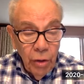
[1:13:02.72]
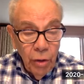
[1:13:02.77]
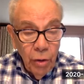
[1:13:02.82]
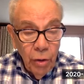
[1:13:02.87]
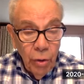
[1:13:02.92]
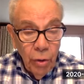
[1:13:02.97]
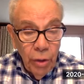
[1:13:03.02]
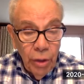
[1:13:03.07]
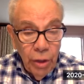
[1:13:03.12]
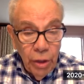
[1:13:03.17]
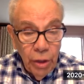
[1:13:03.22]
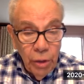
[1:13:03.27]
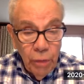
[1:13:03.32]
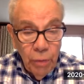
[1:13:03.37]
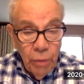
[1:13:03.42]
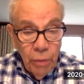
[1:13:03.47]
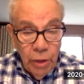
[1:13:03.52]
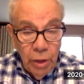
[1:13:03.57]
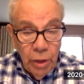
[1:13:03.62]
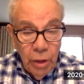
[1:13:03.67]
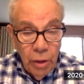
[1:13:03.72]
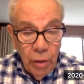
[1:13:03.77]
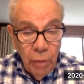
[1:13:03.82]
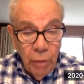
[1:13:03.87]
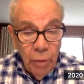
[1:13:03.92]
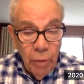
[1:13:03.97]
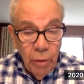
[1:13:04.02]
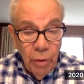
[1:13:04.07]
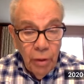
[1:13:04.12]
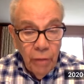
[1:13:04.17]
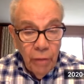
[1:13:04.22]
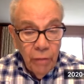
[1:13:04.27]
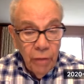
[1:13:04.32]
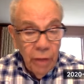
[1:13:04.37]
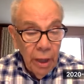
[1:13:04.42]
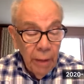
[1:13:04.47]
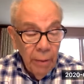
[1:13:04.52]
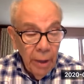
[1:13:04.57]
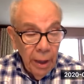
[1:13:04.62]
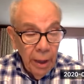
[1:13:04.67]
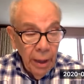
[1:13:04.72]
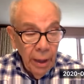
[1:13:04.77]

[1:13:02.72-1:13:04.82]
during this particular period of time.